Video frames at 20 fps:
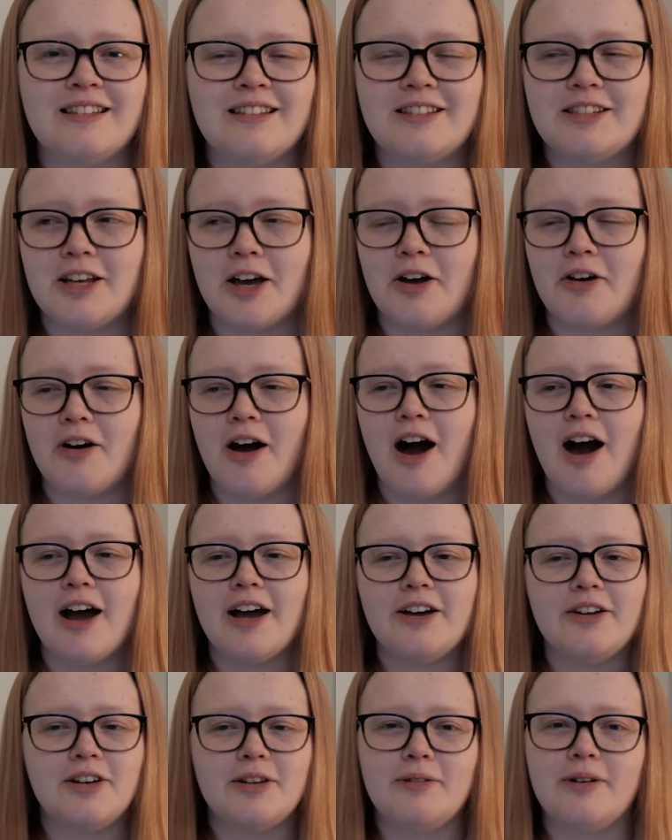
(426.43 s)
So
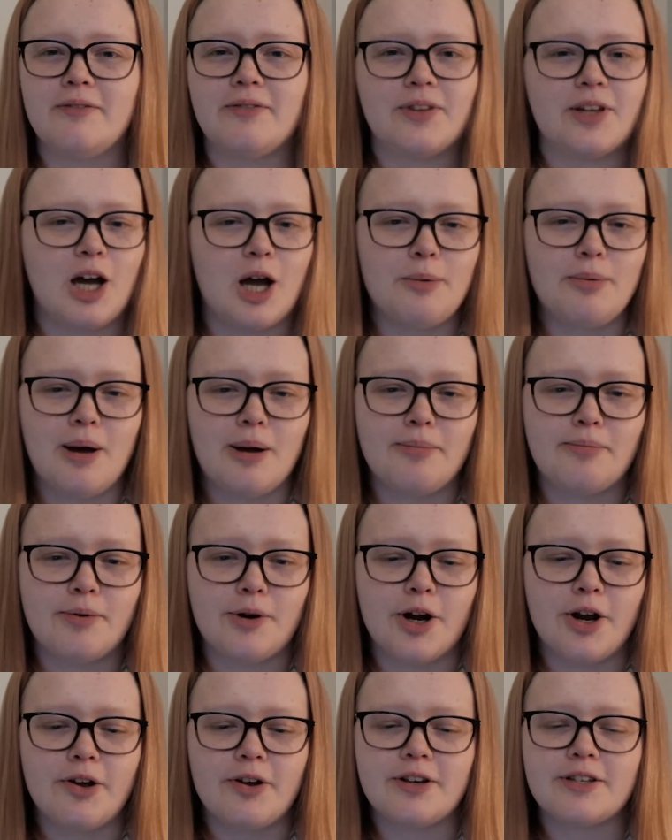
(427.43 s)
I only went for the iPad
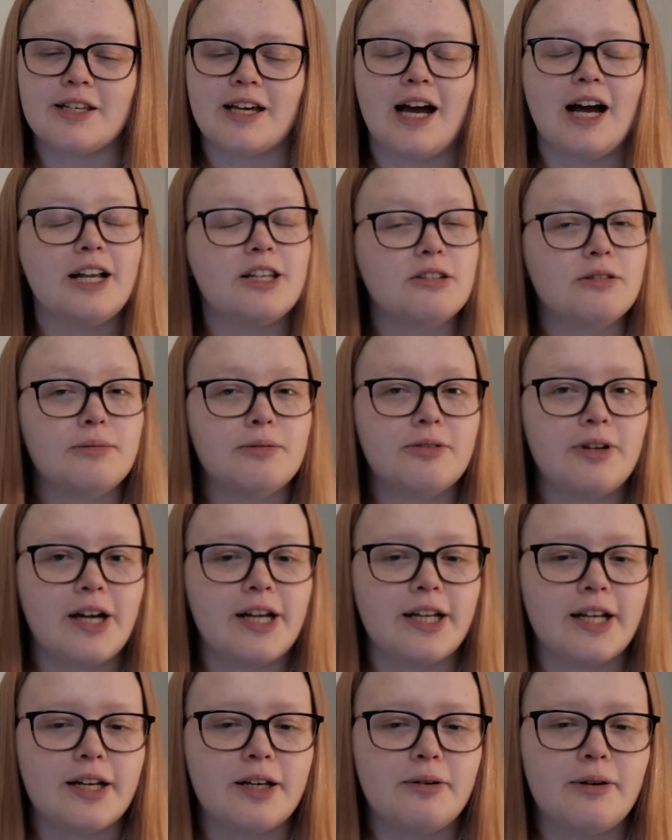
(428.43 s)
Pro because I had to
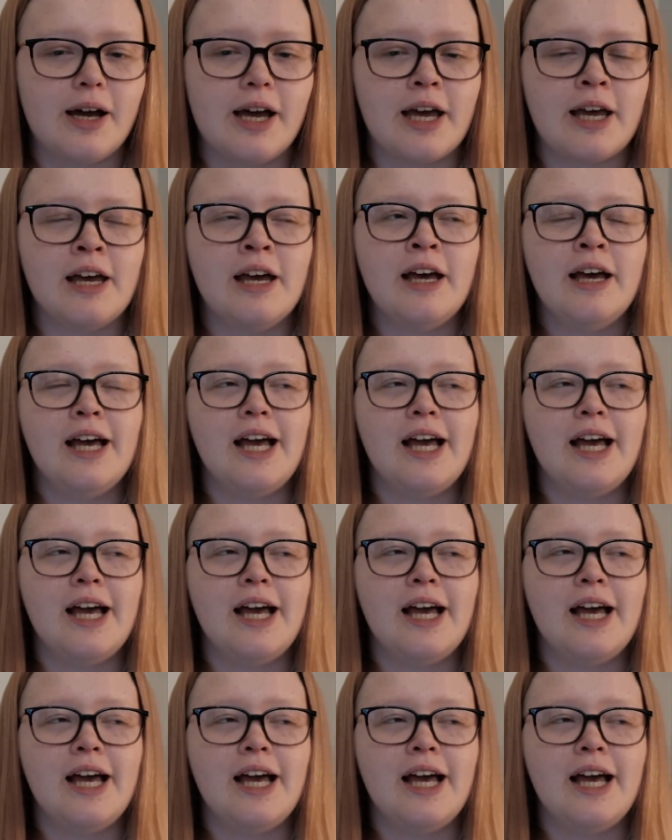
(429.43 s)
upgrade anyway,